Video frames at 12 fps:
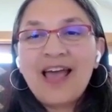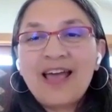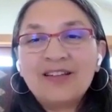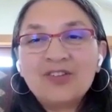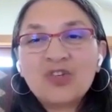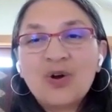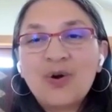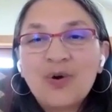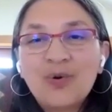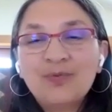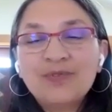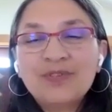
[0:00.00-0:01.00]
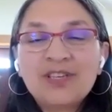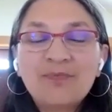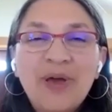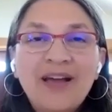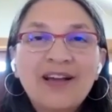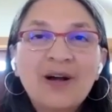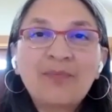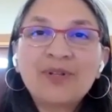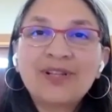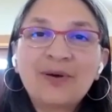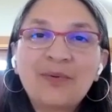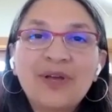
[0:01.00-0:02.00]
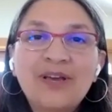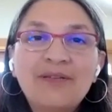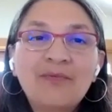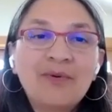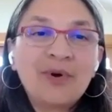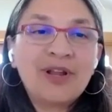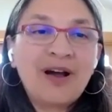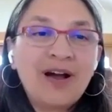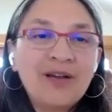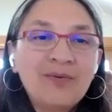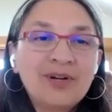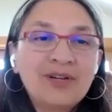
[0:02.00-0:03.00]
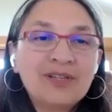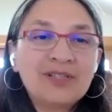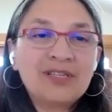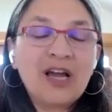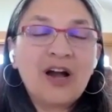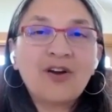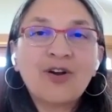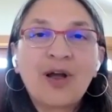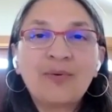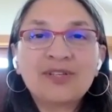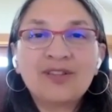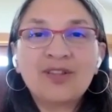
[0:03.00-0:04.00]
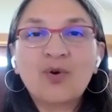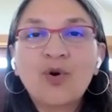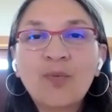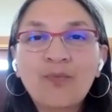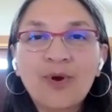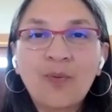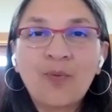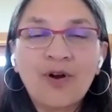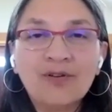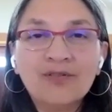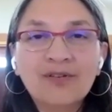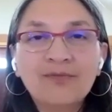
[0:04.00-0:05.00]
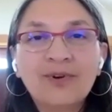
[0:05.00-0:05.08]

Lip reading: And so to back up a little bit, when I was younger, I was in the corporate world.